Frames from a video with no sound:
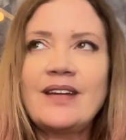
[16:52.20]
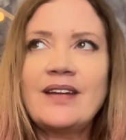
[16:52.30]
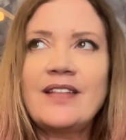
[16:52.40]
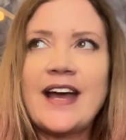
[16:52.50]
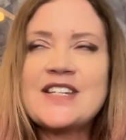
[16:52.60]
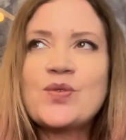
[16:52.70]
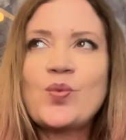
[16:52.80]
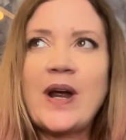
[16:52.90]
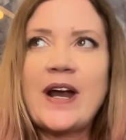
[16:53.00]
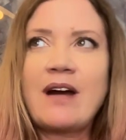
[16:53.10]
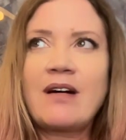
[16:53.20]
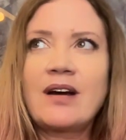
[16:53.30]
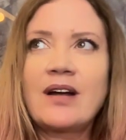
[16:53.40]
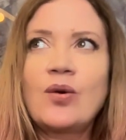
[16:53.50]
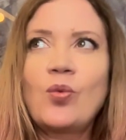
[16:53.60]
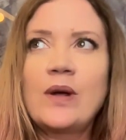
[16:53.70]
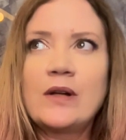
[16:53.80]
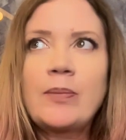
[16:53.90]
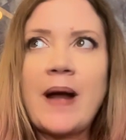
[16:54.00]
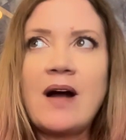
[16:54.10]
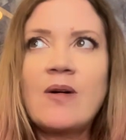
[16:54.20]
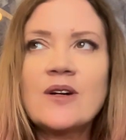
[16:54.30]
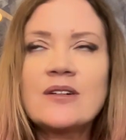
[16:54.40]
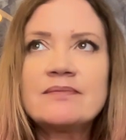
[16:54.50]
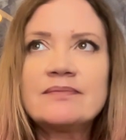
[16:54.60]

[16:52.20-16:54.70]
that's where willpower